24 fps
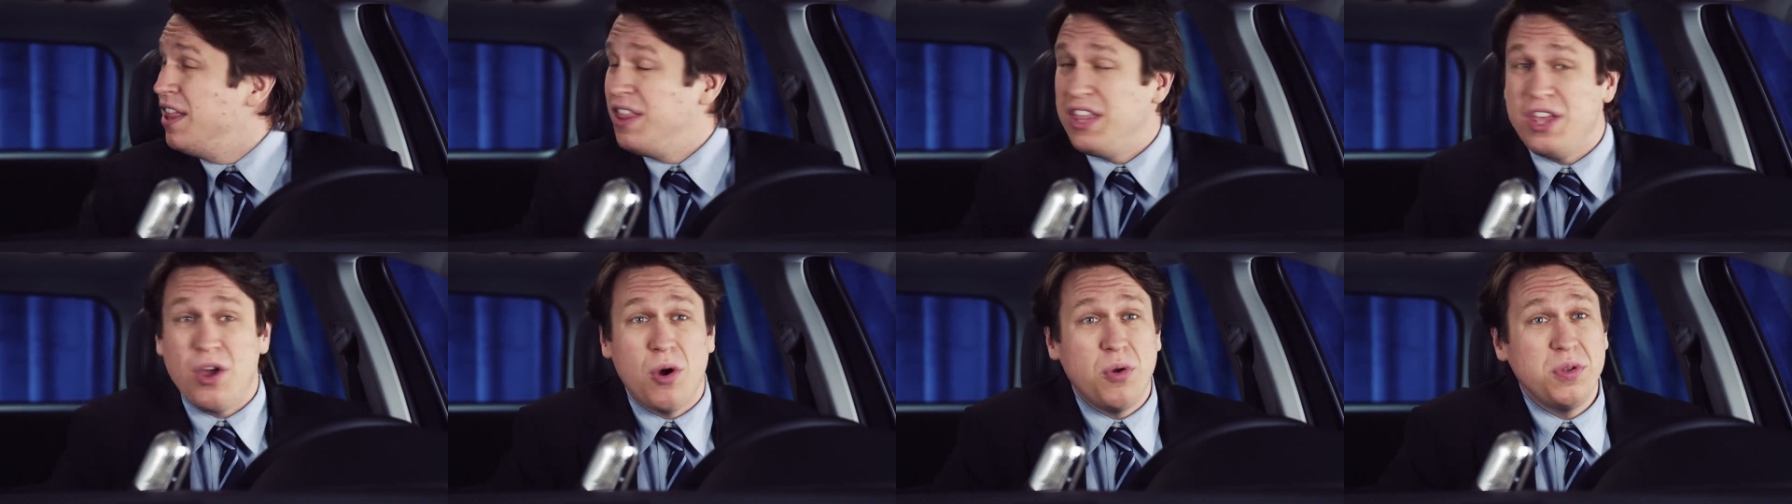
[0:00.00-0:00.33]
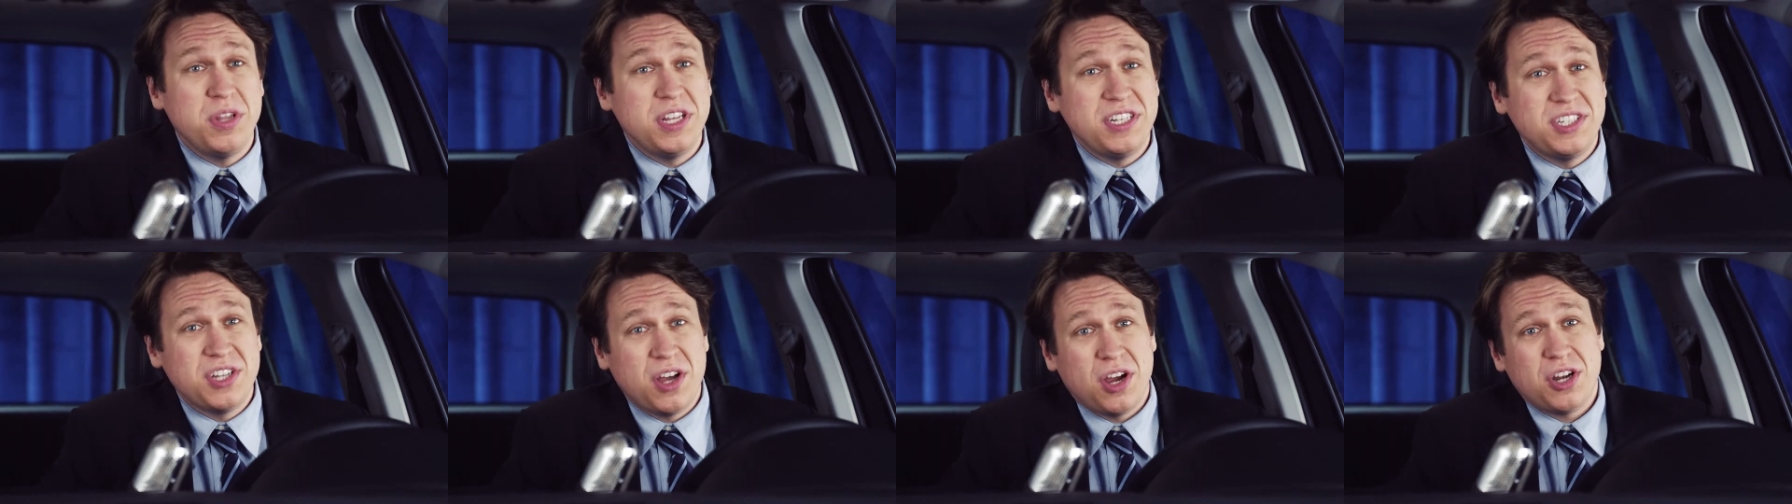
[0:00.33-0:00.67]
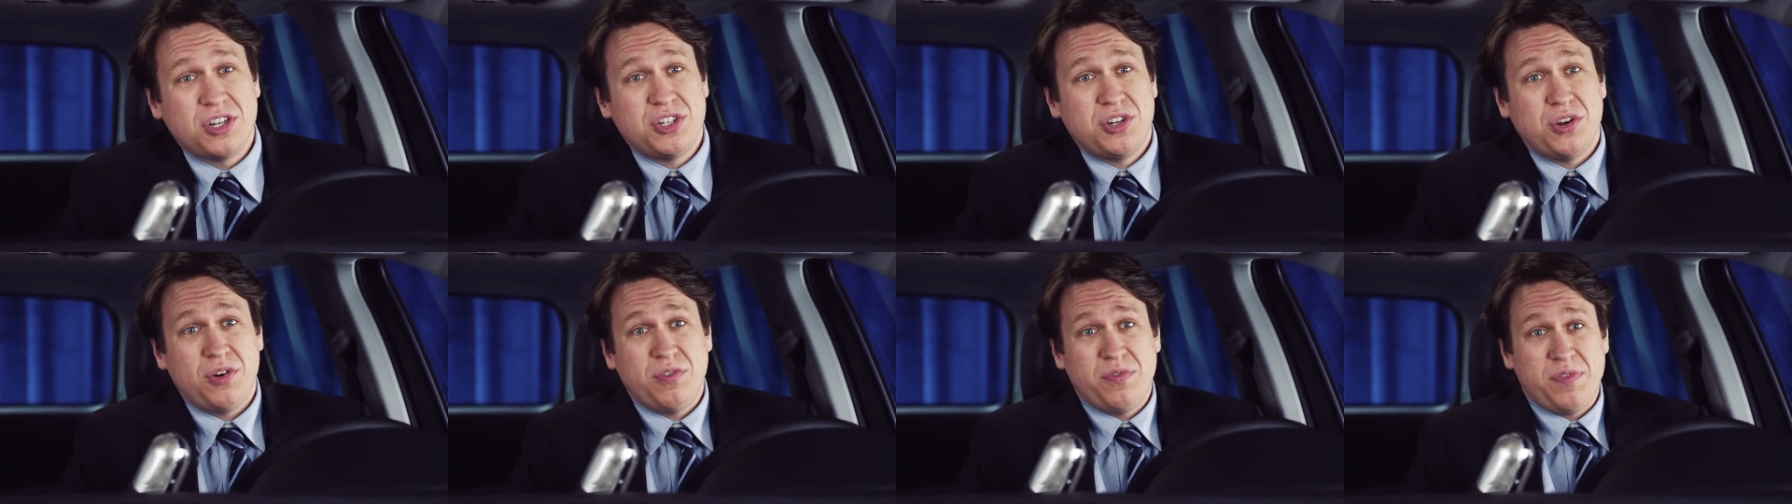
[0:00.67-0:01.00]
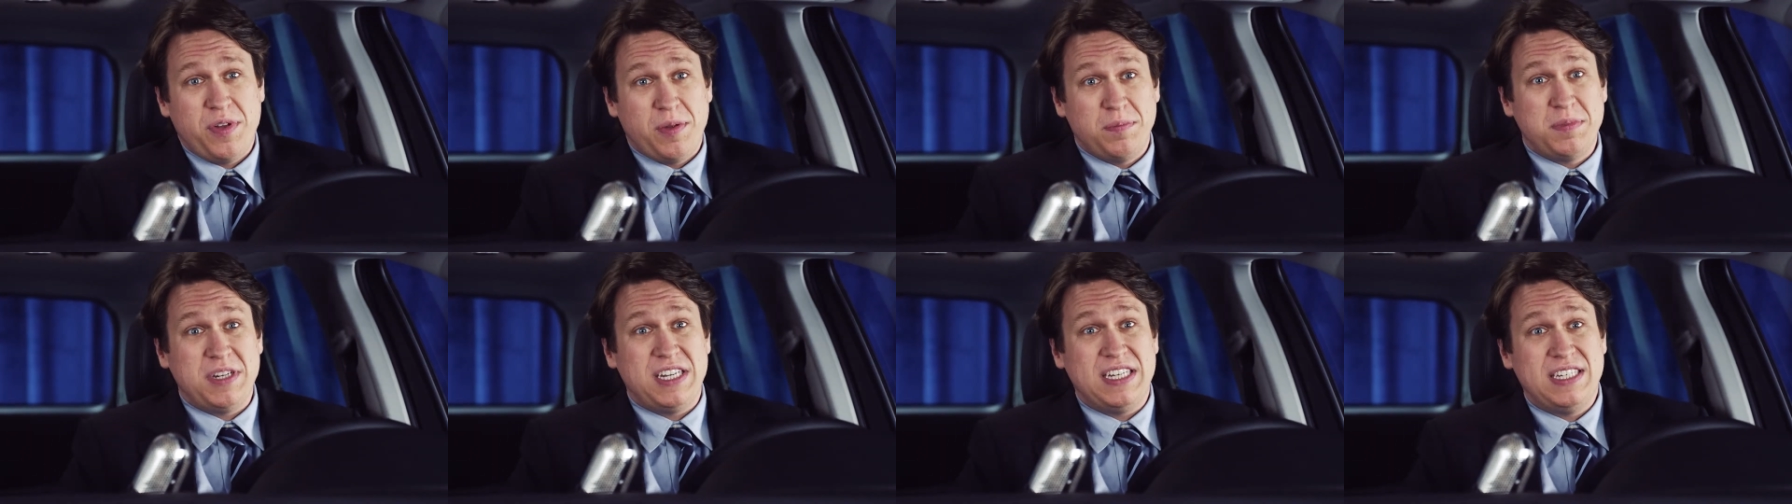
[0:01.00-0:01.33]
the only talk show
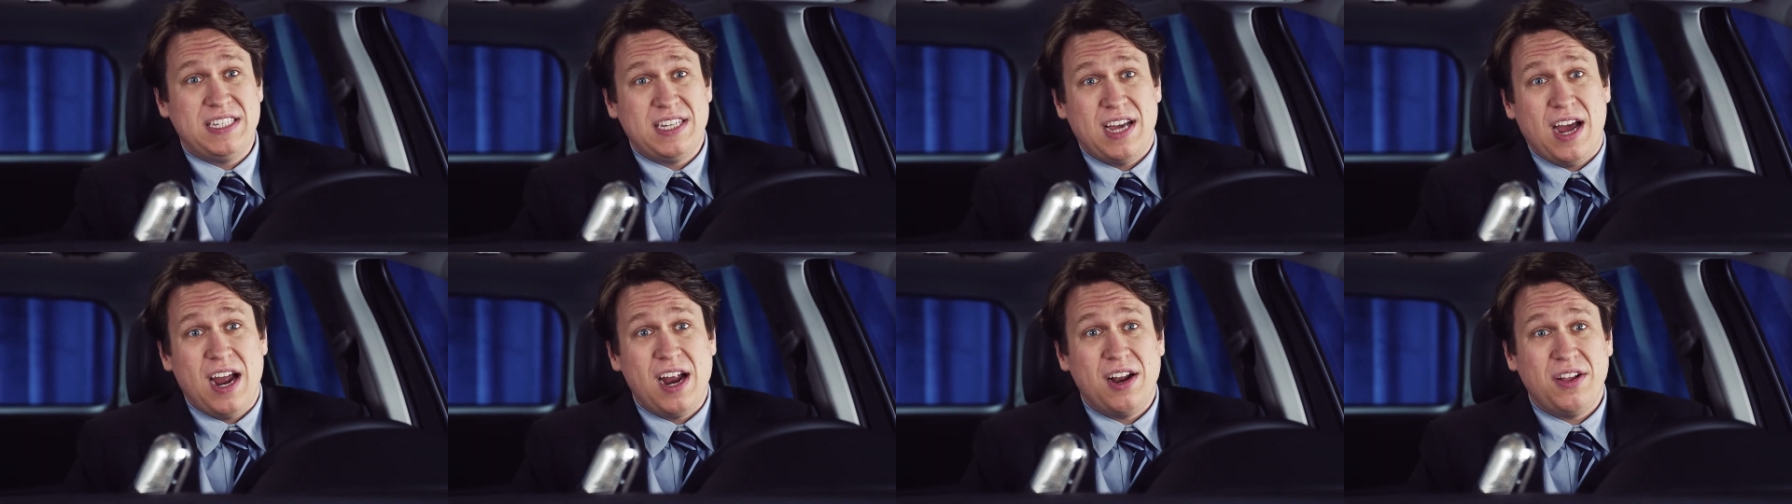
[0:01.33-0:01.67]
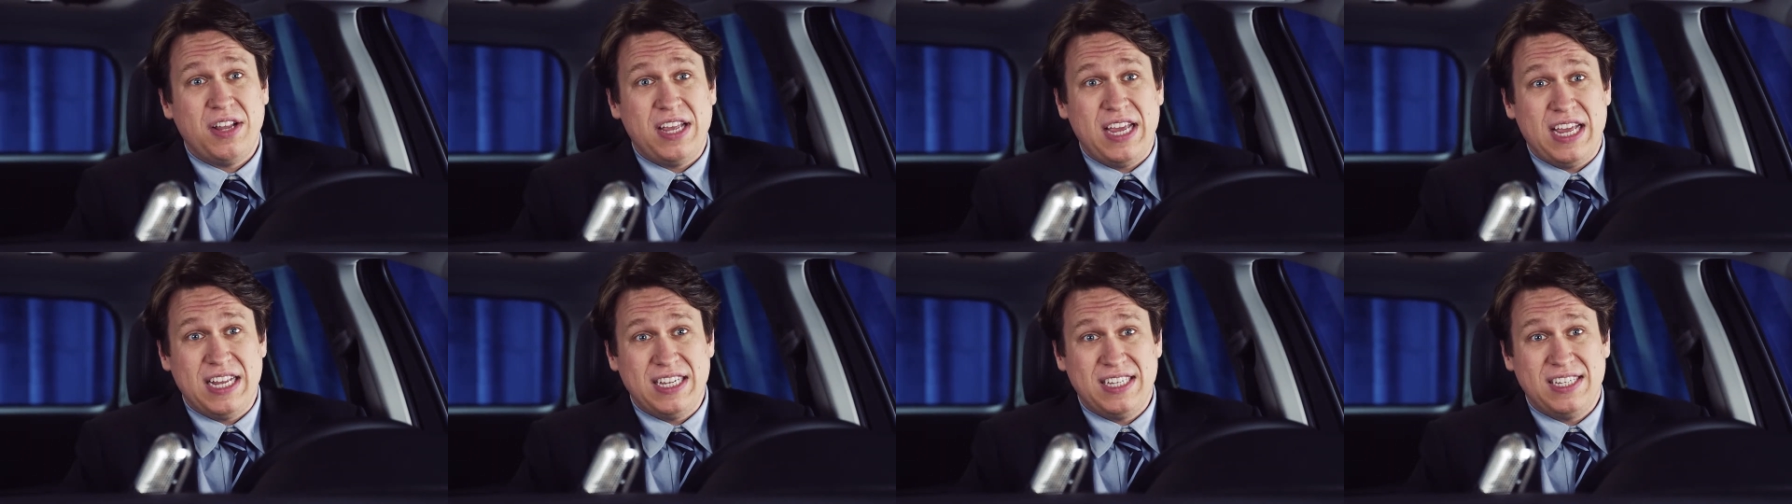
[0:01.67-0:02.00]
filmed entirely